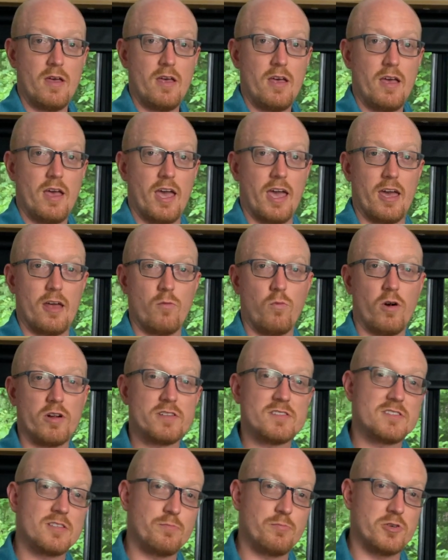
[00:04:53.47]
And one
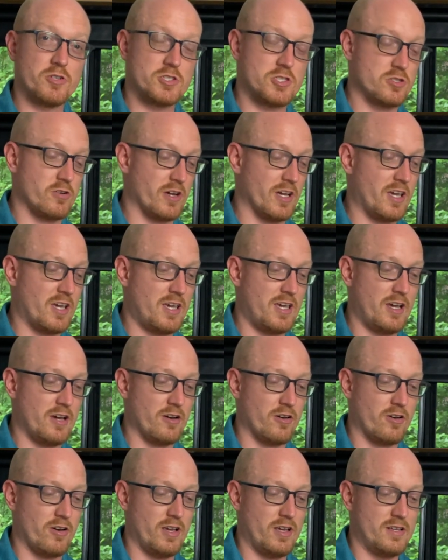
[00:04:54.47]
simple trick
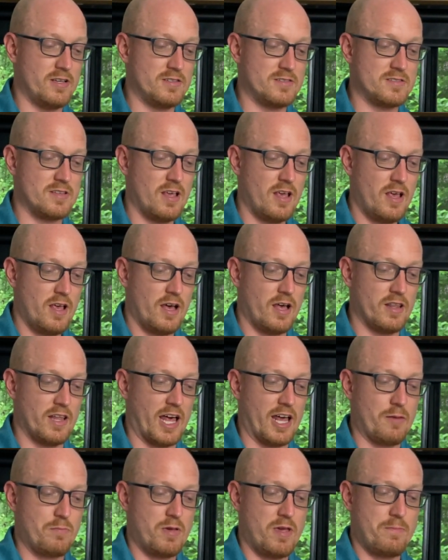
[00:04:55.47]
here is a lot
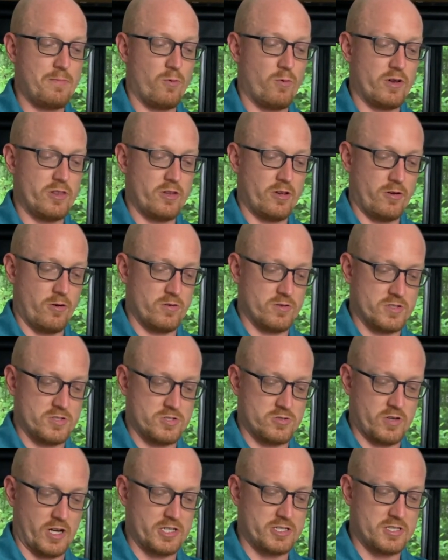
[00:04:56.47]
of people, when they're
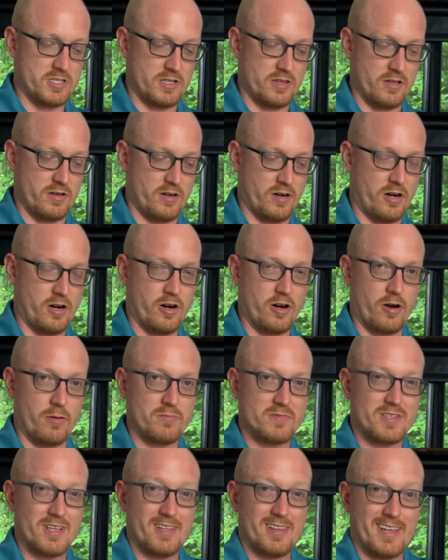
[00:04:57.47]
stretching their arms,
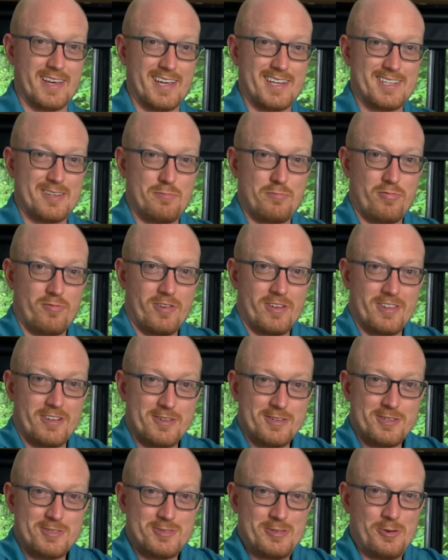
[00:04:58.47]
they like to bring their
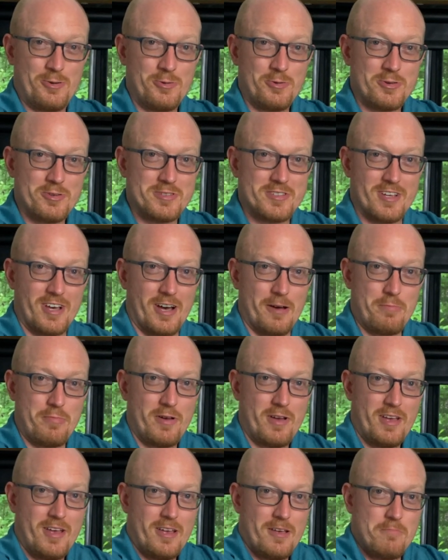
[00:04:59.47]
shoulders up
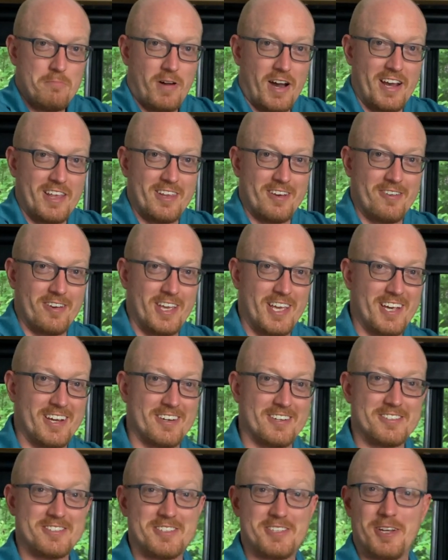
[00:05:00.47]
by their
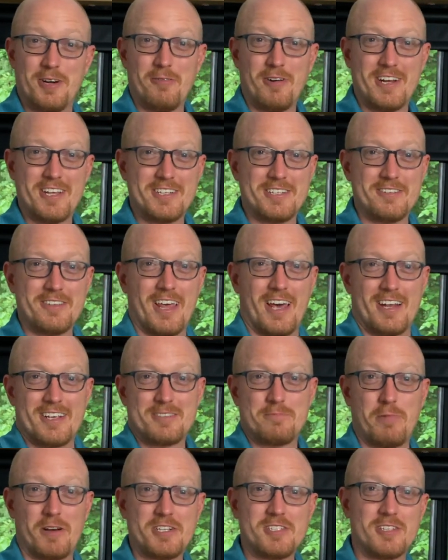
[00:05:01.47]
ears. You don't want to do that,
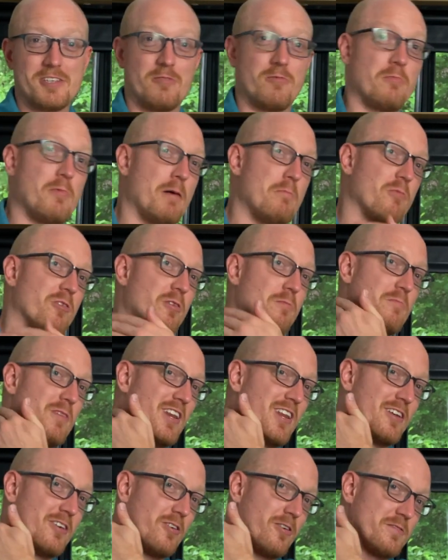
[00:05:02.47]
especially, remember, the
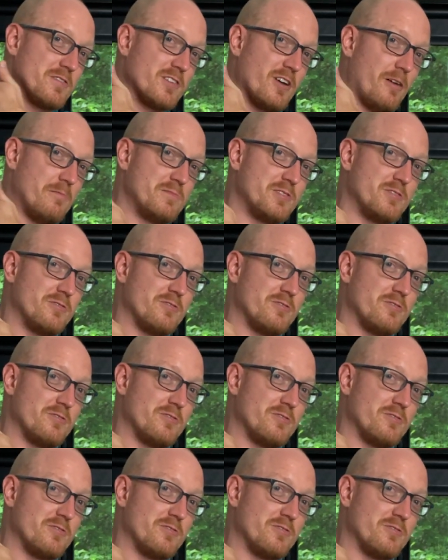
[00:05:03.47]
median nerves comes through